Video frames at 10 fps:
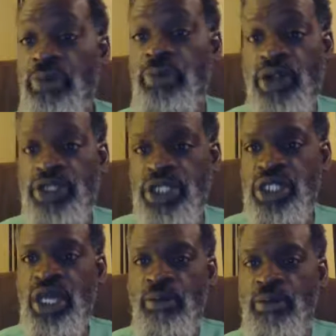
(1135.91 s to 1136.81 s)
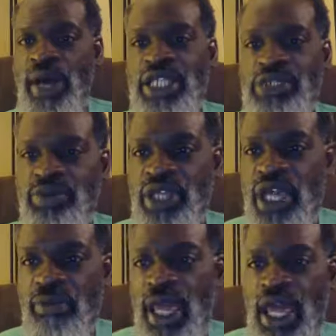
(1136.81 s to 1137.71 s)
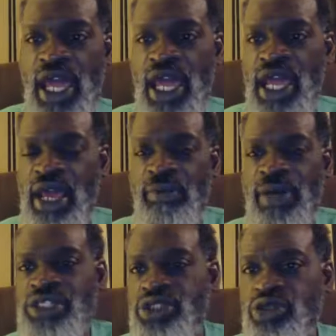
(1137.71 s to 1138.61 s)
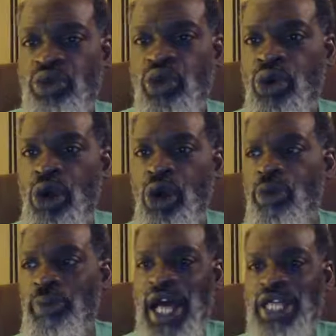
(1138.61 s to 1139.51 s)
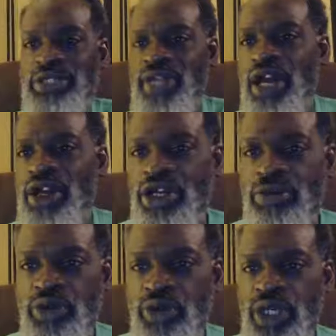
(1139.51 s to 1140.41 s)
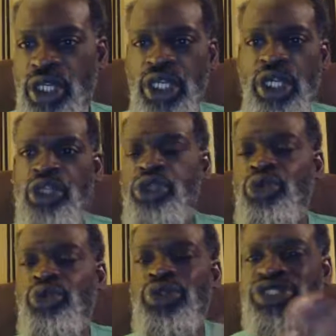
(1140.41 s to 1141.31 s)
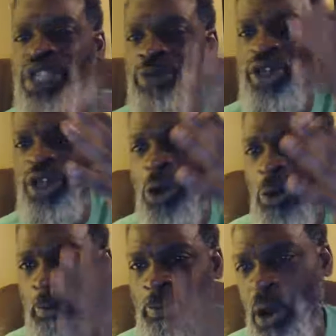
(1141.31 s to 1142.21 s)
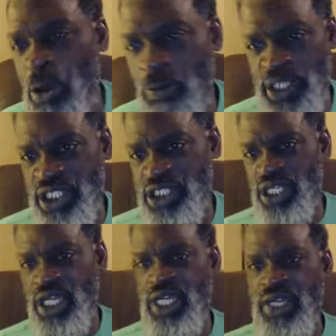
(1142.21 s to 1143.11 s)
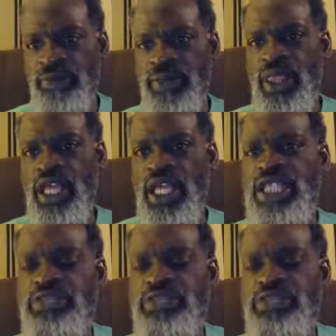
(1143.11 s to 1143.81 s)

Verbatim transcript: person possibly at, at, at my school or possibly out in the community doing something on purpose that's